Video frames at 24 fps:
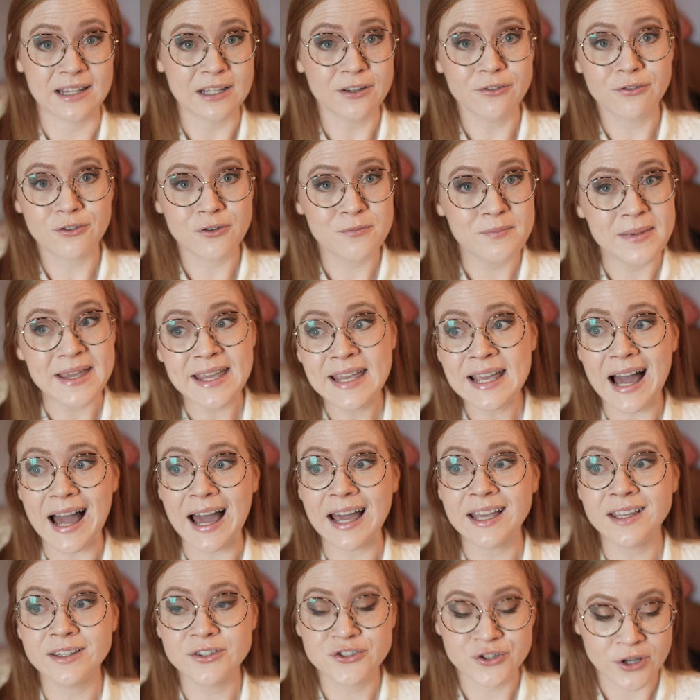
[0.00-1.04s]
Like for me,
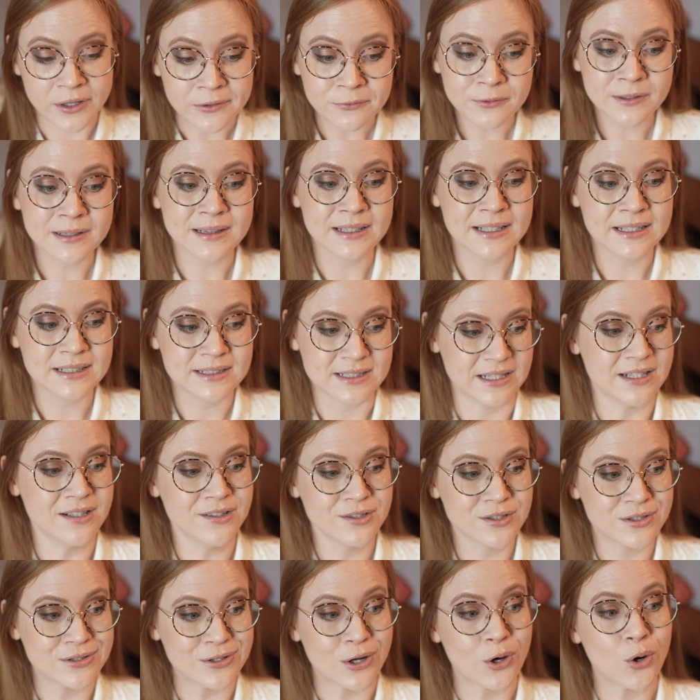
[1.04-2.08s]
I genuinely
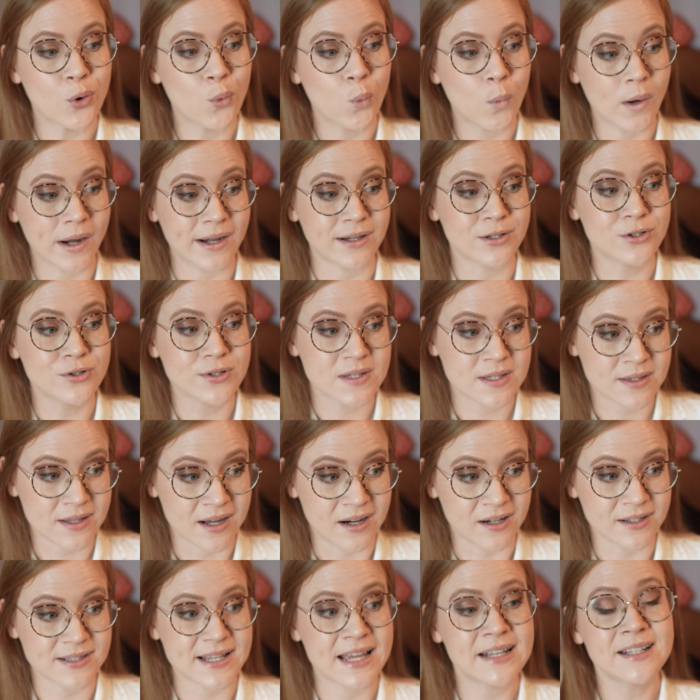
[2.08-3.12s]
didn't know where to
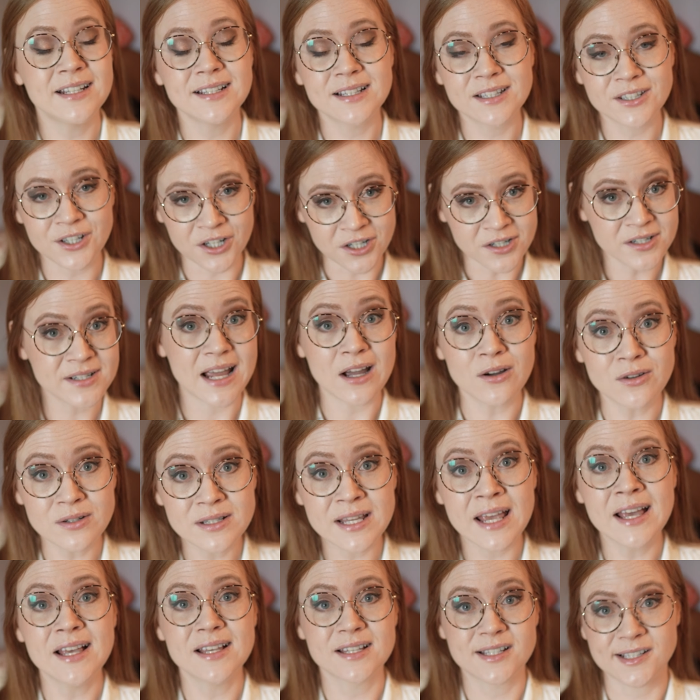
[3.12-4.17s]
start, and it turned
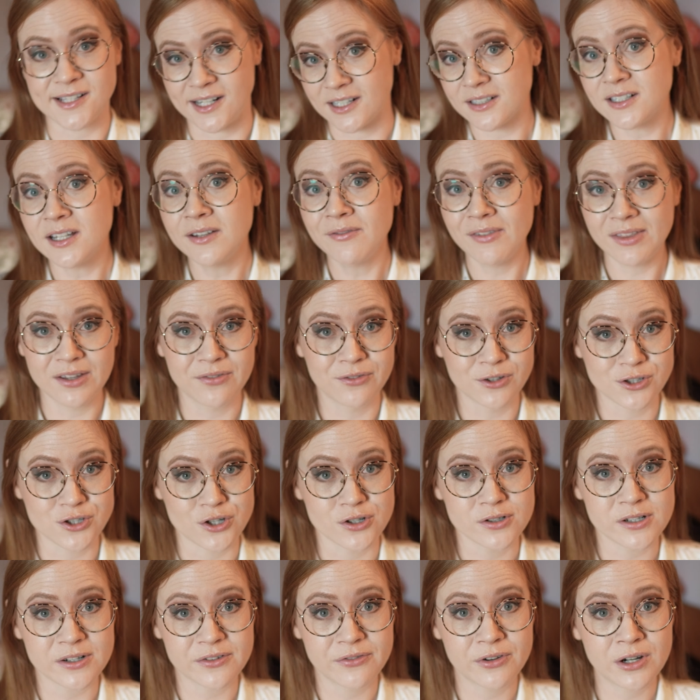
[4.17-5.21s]
out starting with a
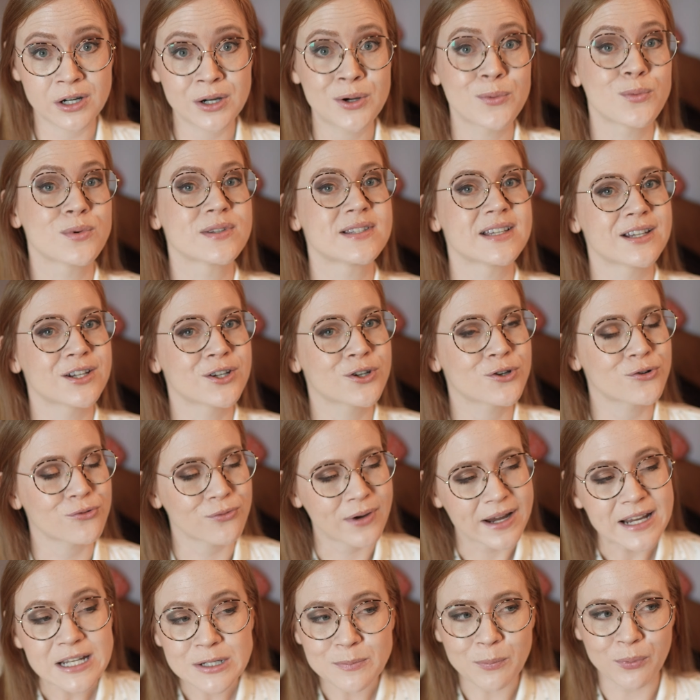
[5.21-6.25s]
photographer was a
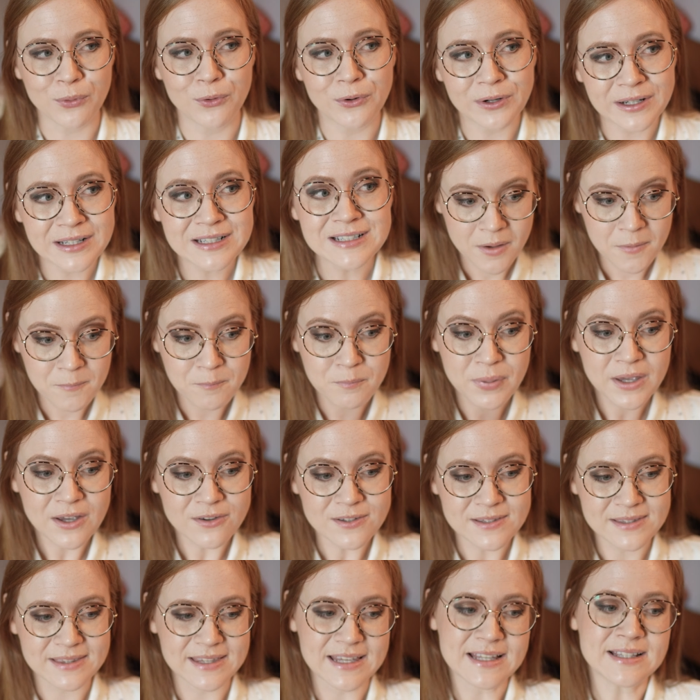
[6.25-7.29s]
great point,
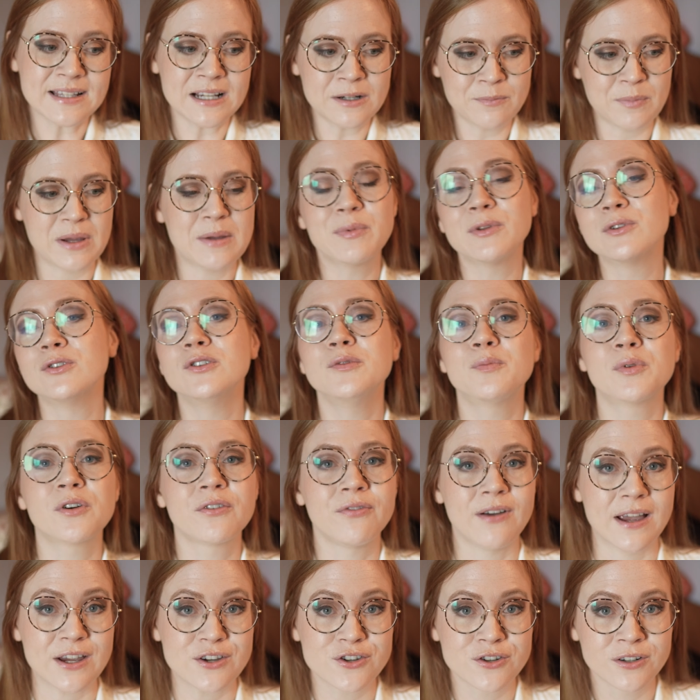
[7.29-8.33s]
because these are people who
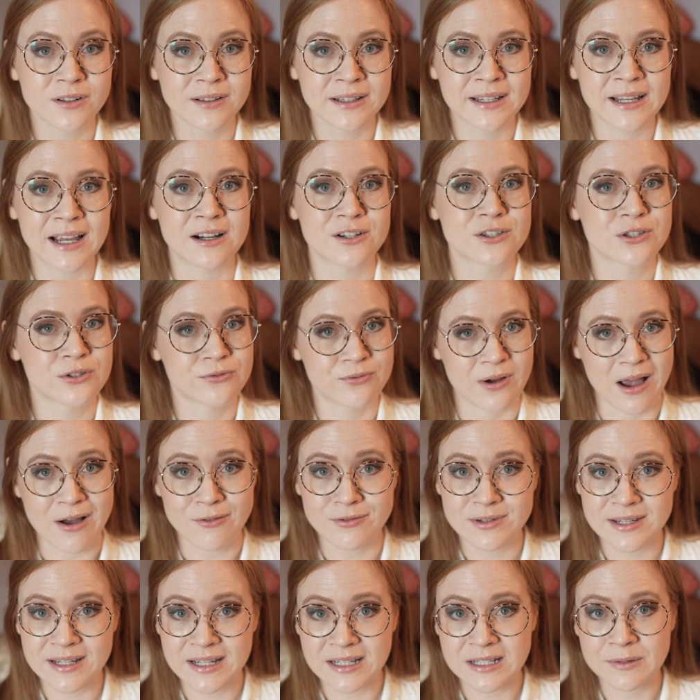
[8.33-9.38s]
professionally are
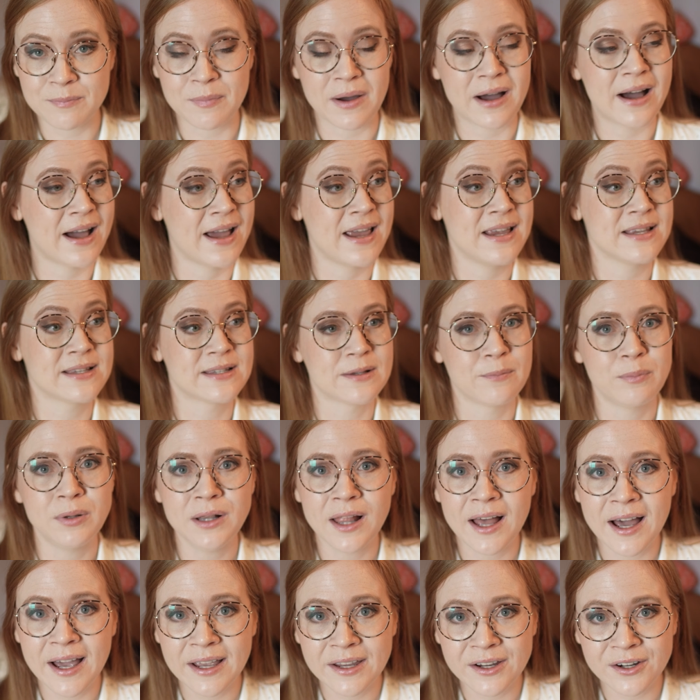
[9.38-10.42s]
surrounded by
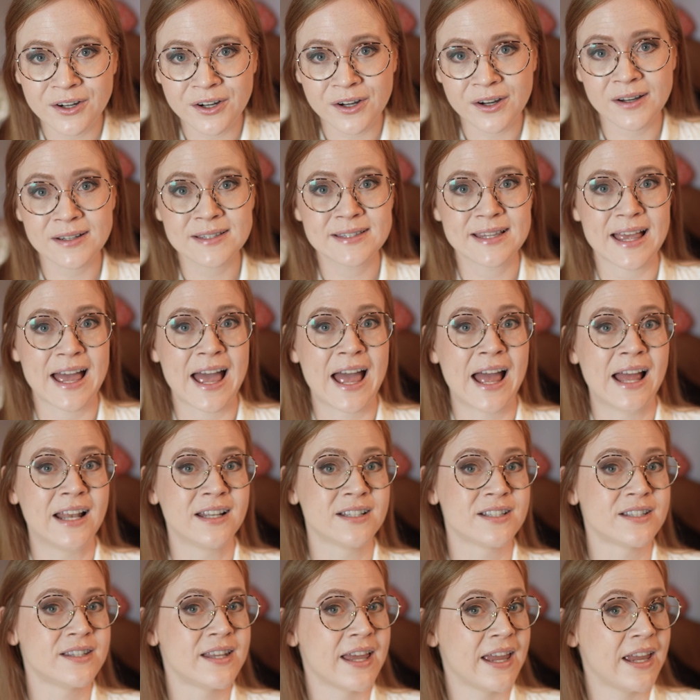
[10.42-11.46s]
suppliers
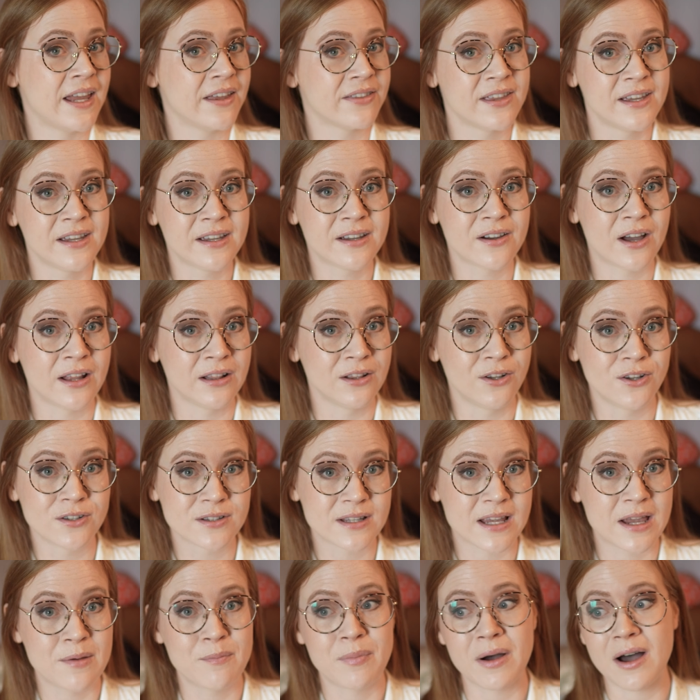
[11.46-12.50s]
and they think a
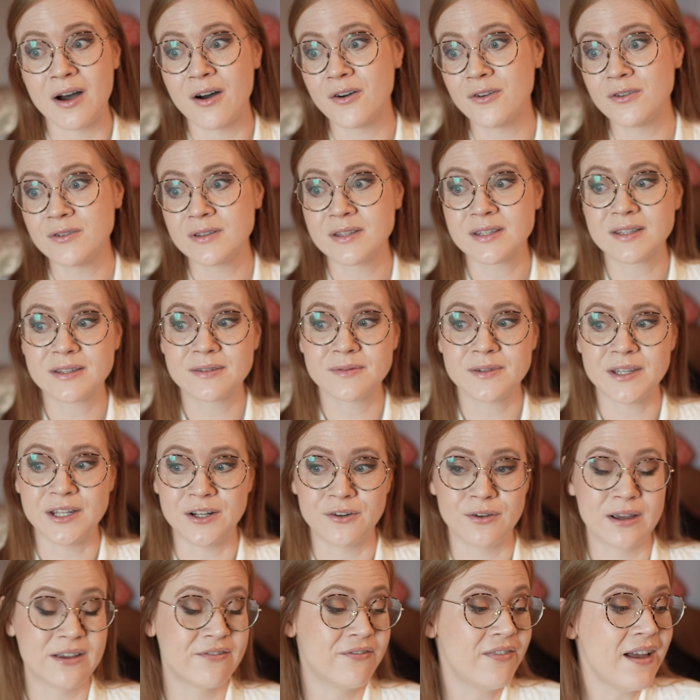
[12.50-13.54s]
lot about, you
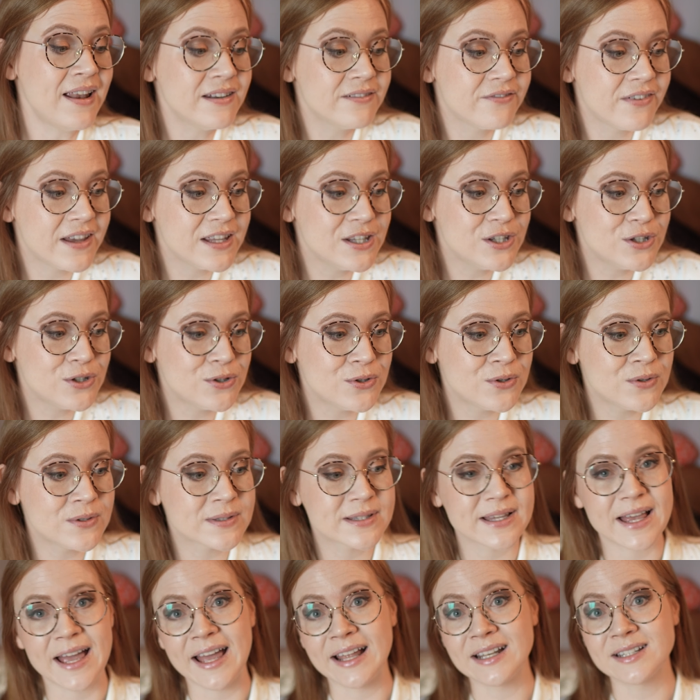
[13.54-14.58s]
know, event
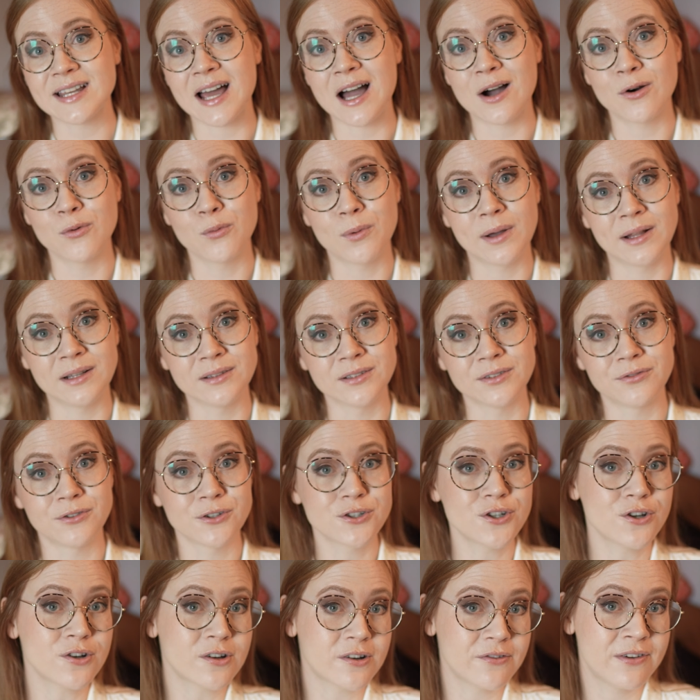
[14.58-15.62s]
venues and how well the
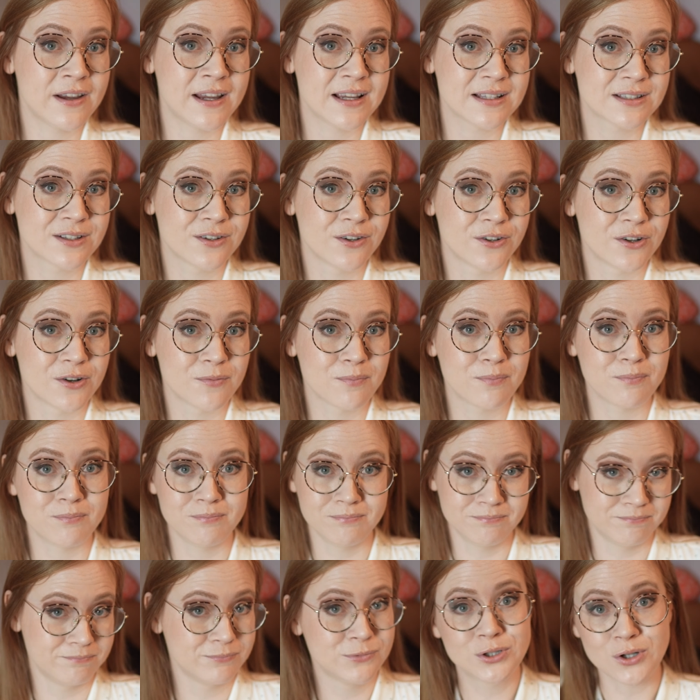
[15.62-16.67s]
photography is gonna
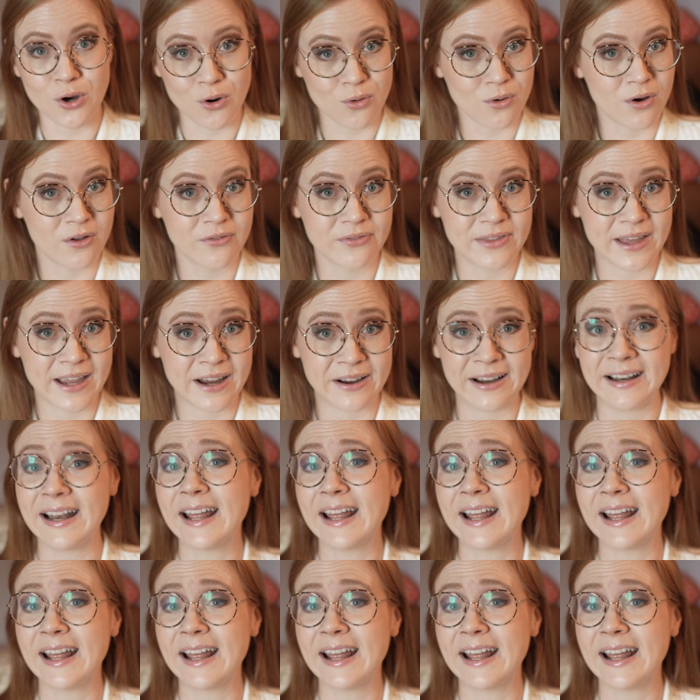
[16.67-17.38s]
go on there.